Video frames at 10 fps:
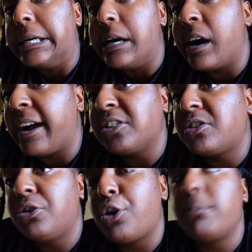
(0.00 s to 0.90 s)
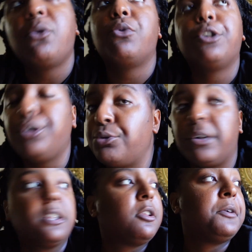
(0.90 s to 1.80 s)
I still don't be want to do
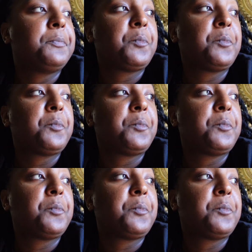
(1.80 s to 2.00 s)
nothing.